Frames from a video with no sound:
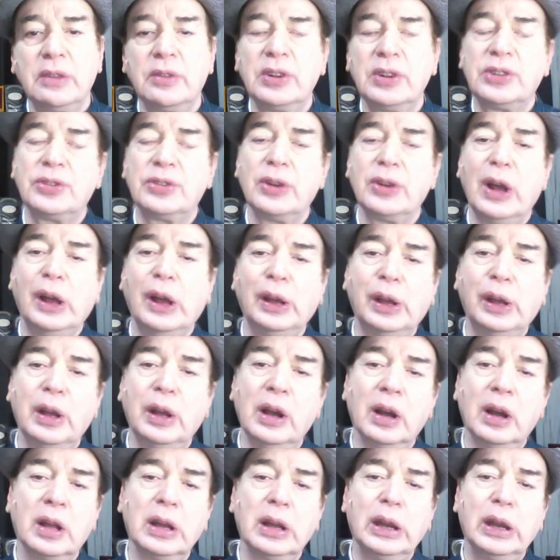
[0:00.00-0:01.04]
which I
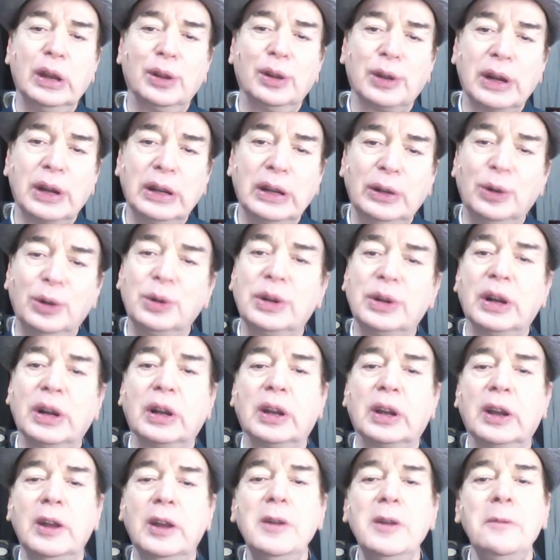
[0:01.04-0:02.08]
agree or I don't
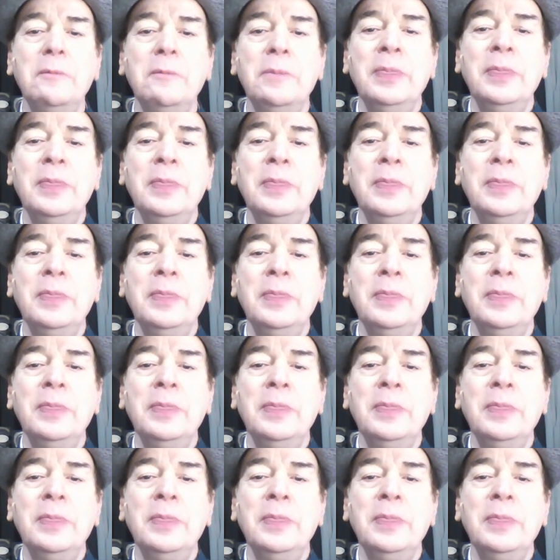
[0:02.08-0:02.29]
agree.